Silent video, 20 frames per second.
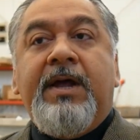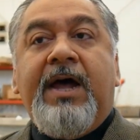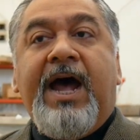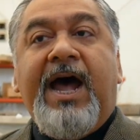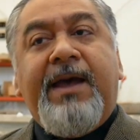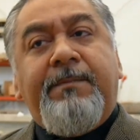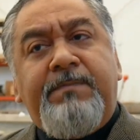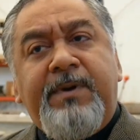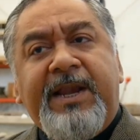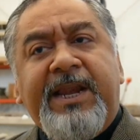
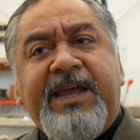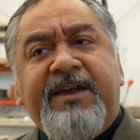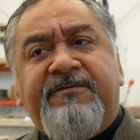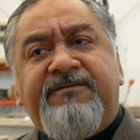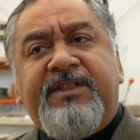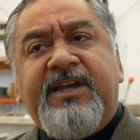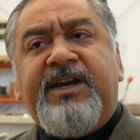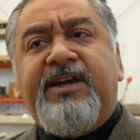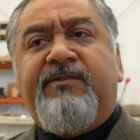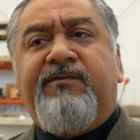I
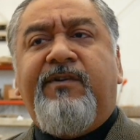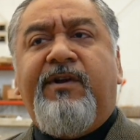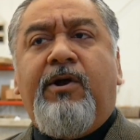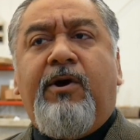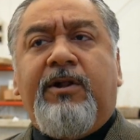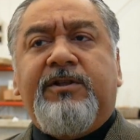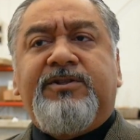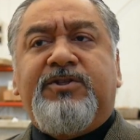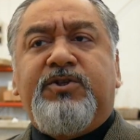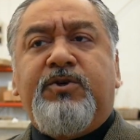believe that it will
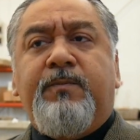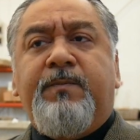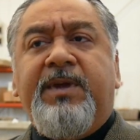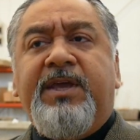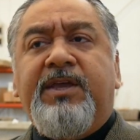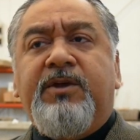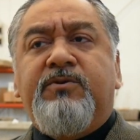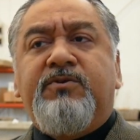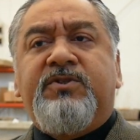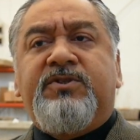also be
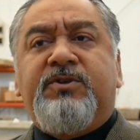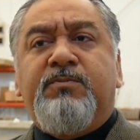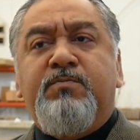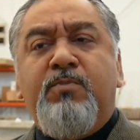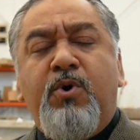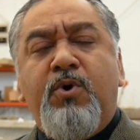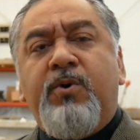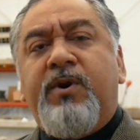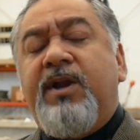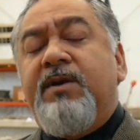used
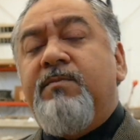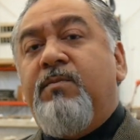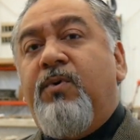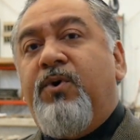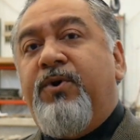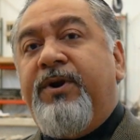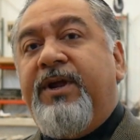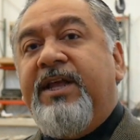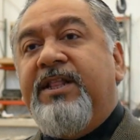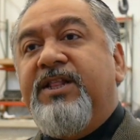more and
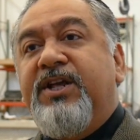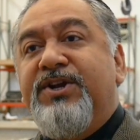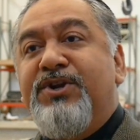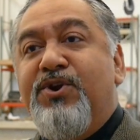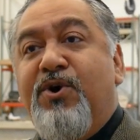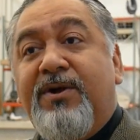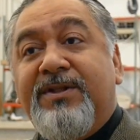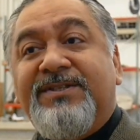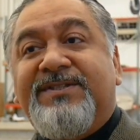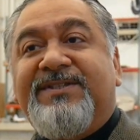more in the
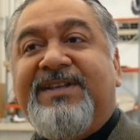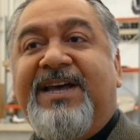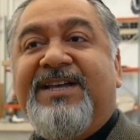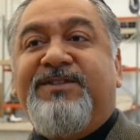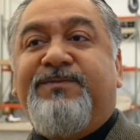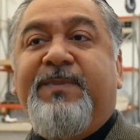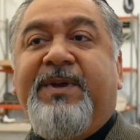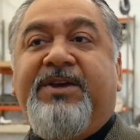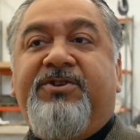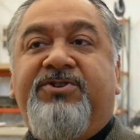non
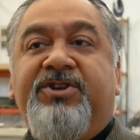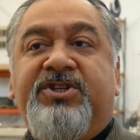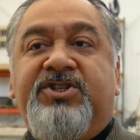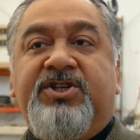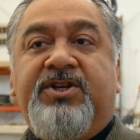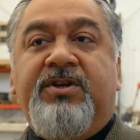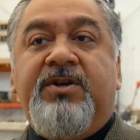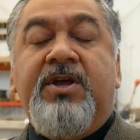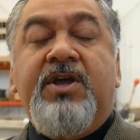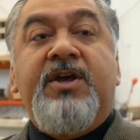seismic
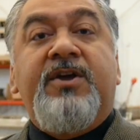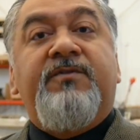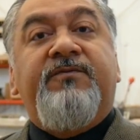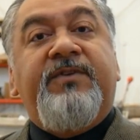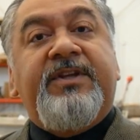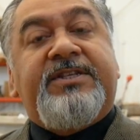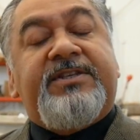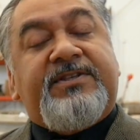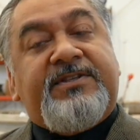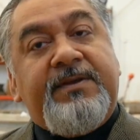region
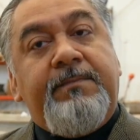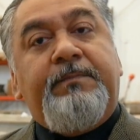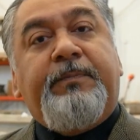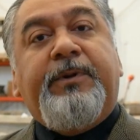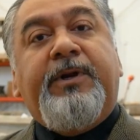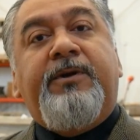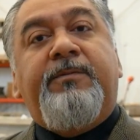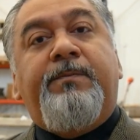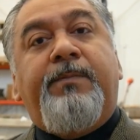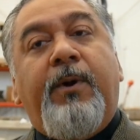with
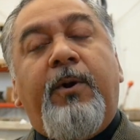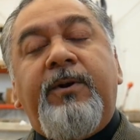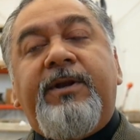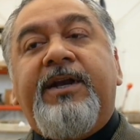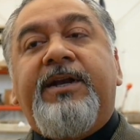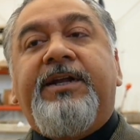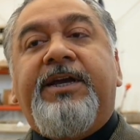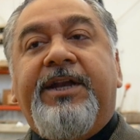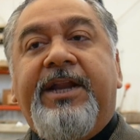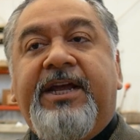simpler
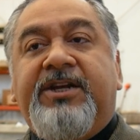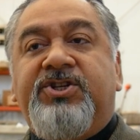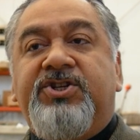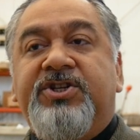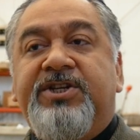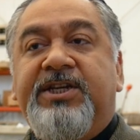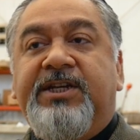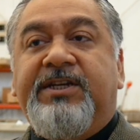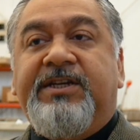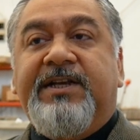bolted connection
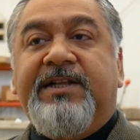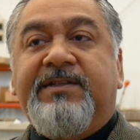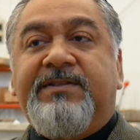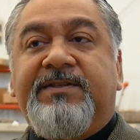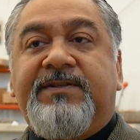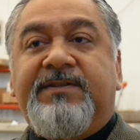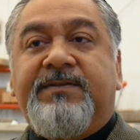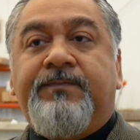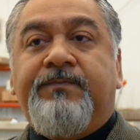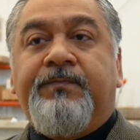
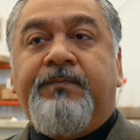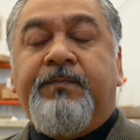details